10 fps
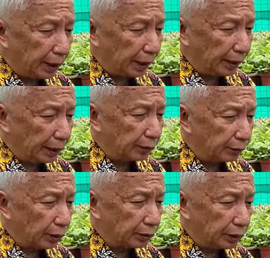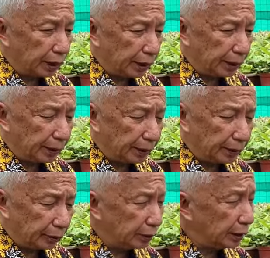And then of course
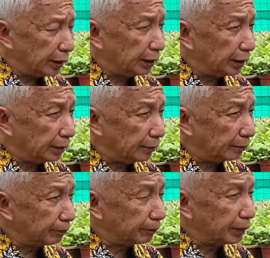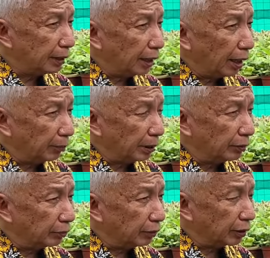you see I
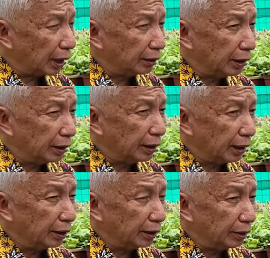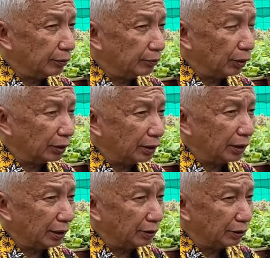mean what I think
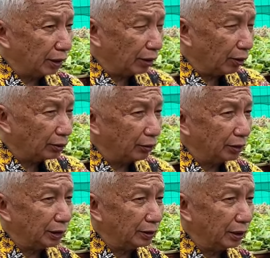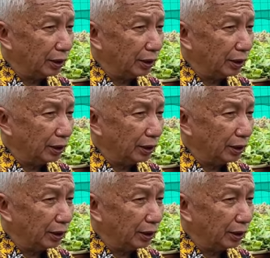important is also this